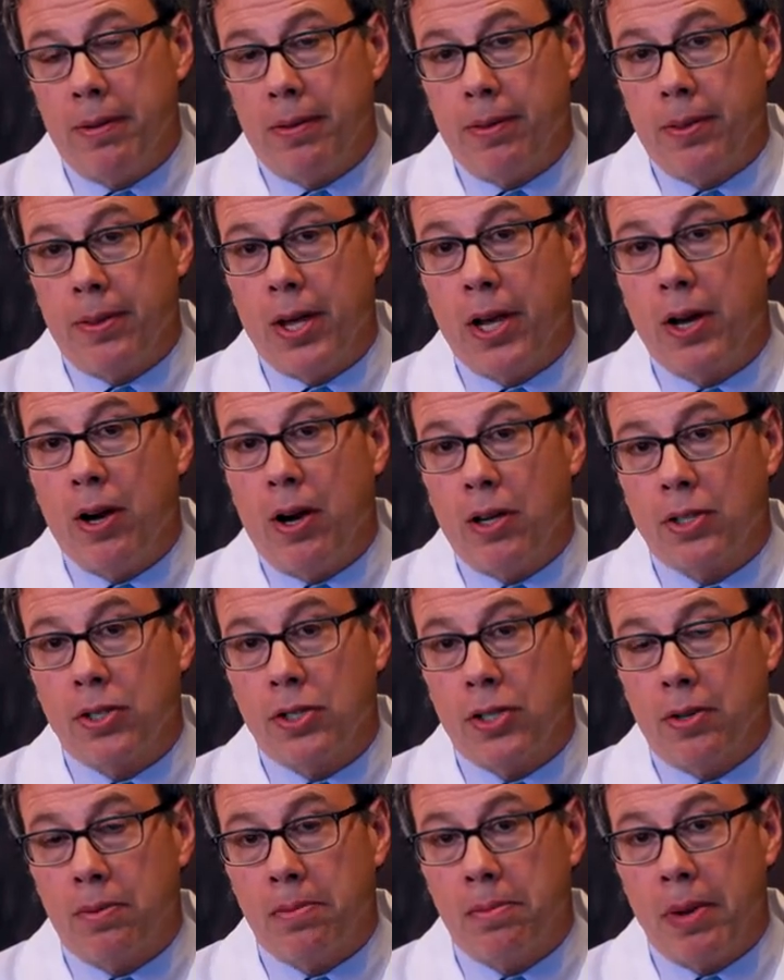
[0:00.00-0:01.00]
They
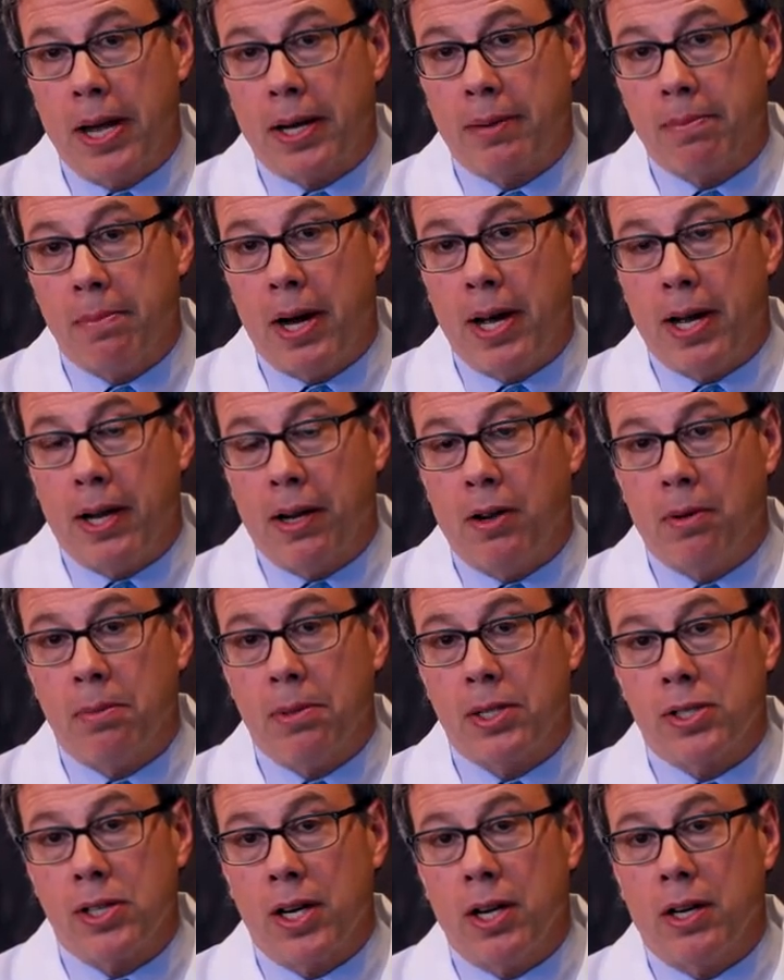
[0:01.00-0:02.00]
also make myeloma
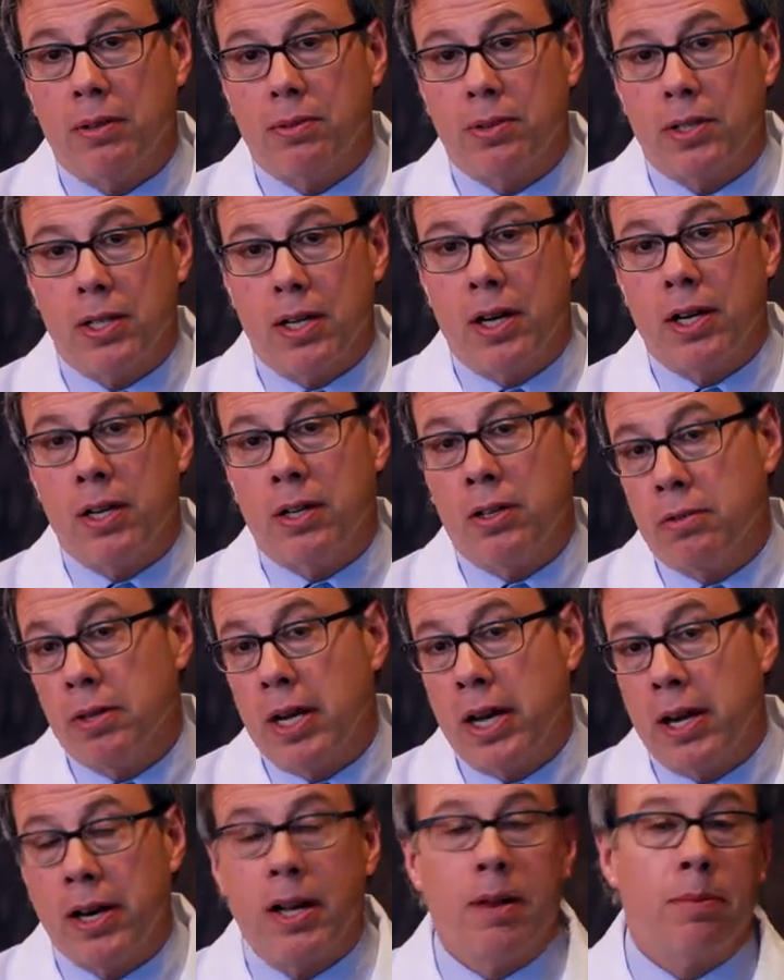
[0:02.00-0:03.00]
cells
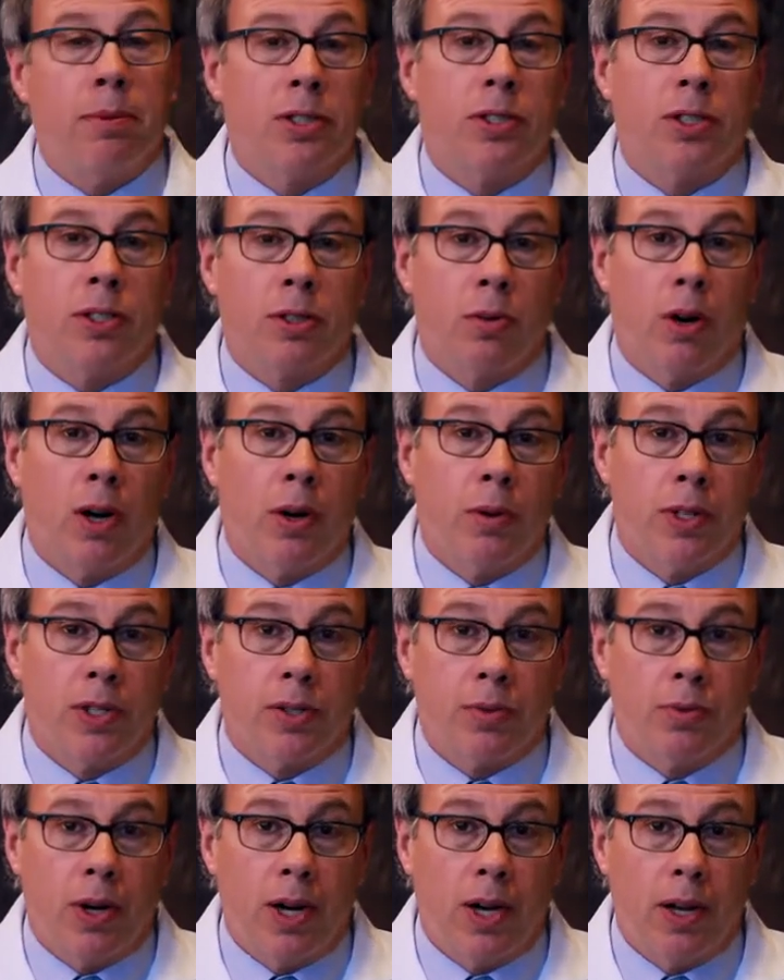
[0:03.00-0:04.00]
unable to grow as
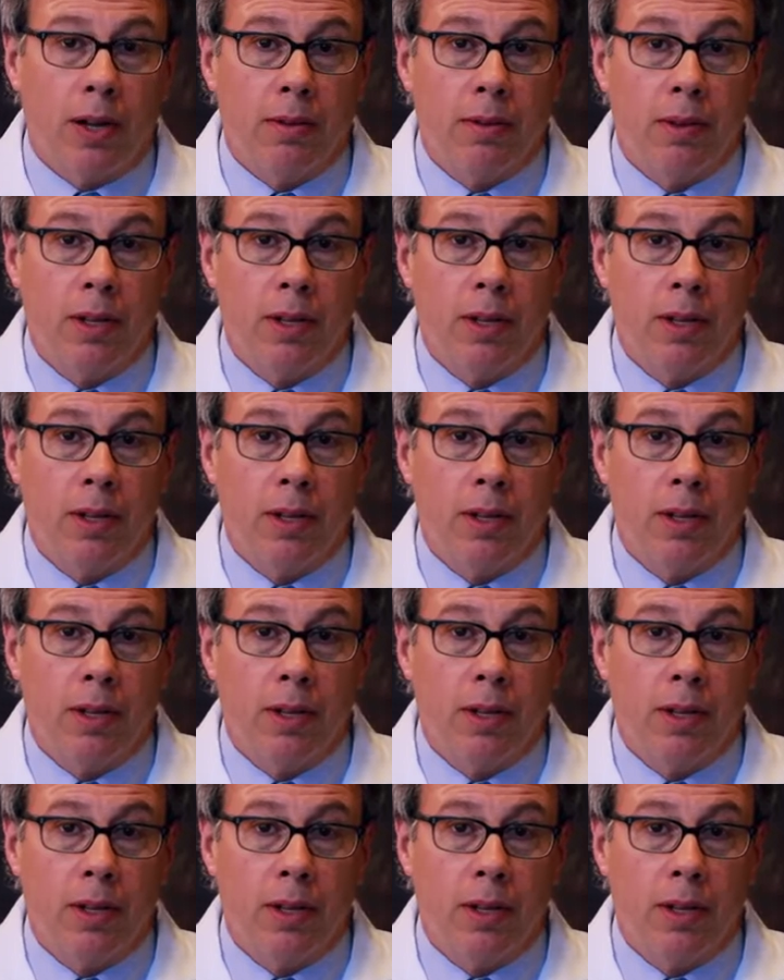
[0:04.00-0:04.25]
well.